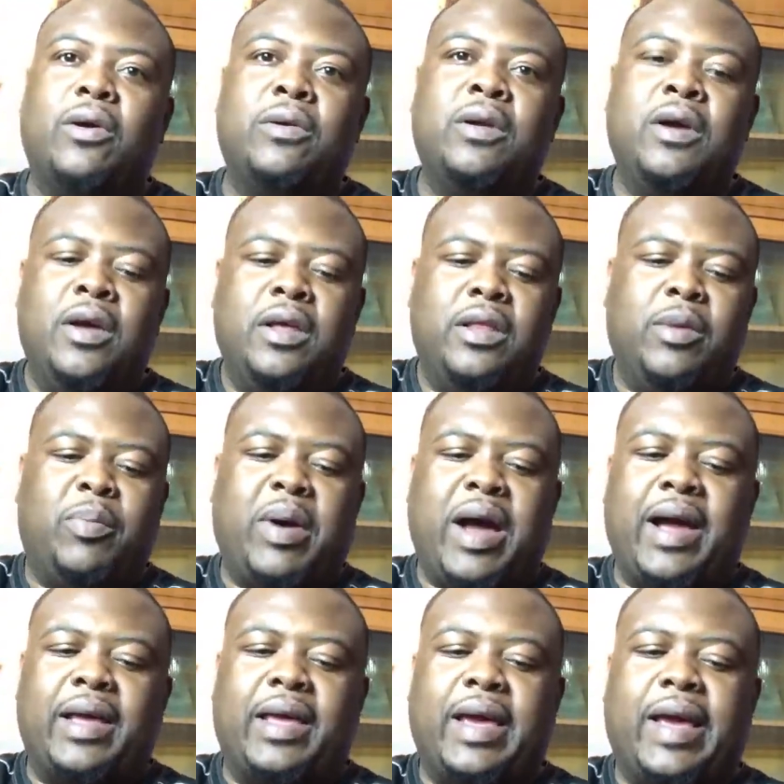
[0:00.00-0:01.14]
on the
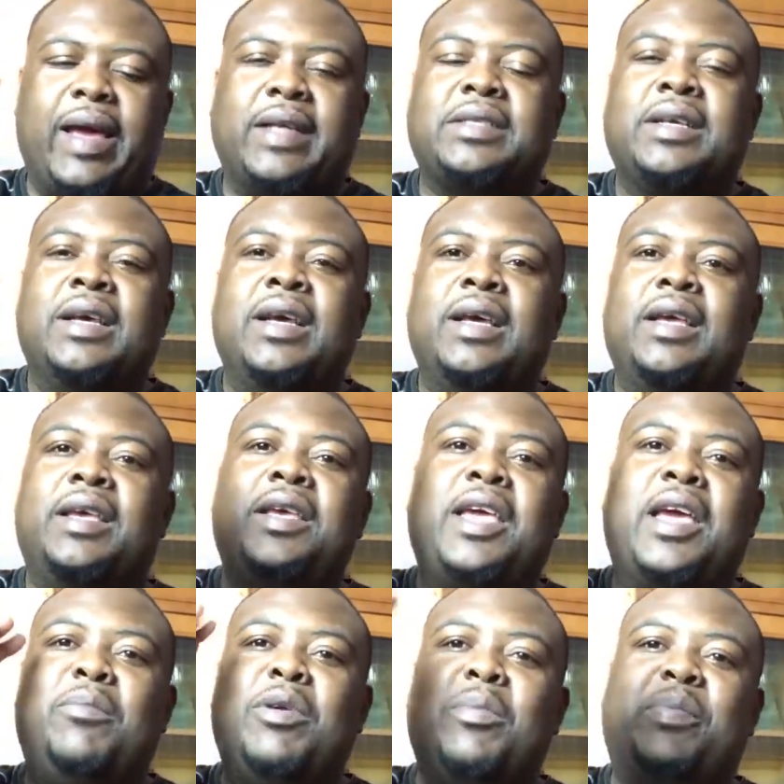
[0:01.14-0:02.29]
podcast. He
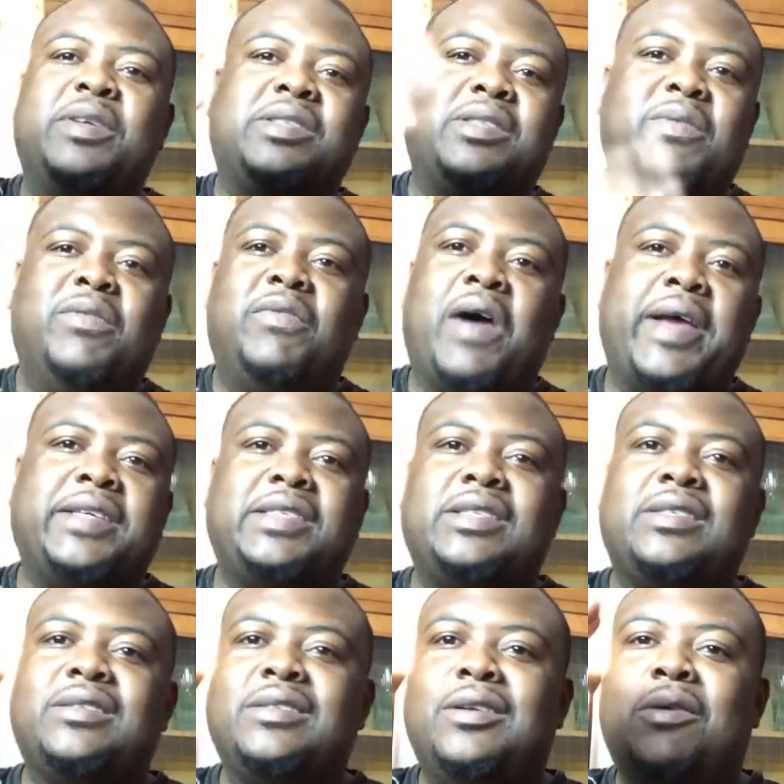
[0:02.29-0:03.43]
gave me a piece of
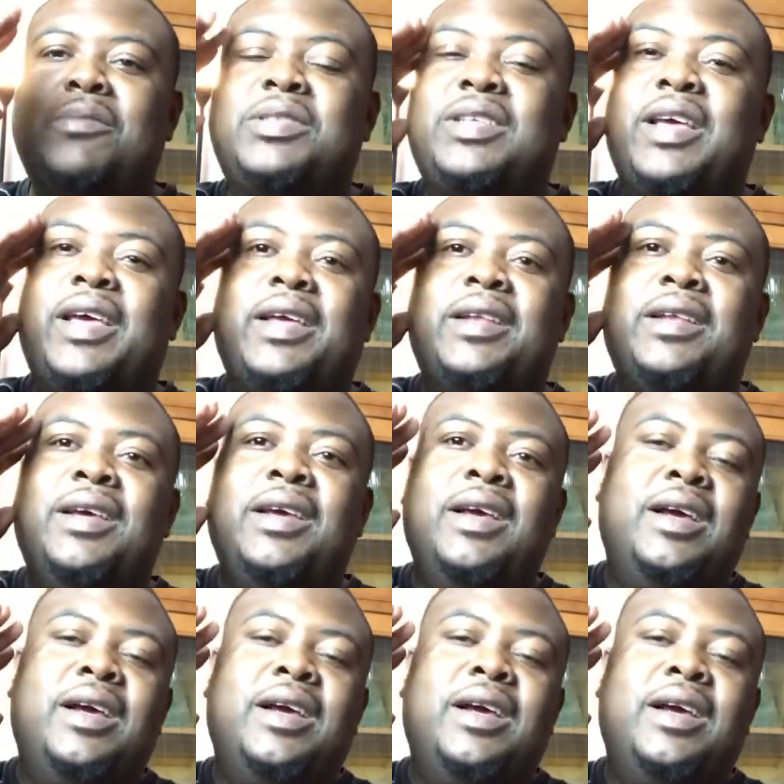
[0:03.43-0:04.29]
advice, you know what I'm saying?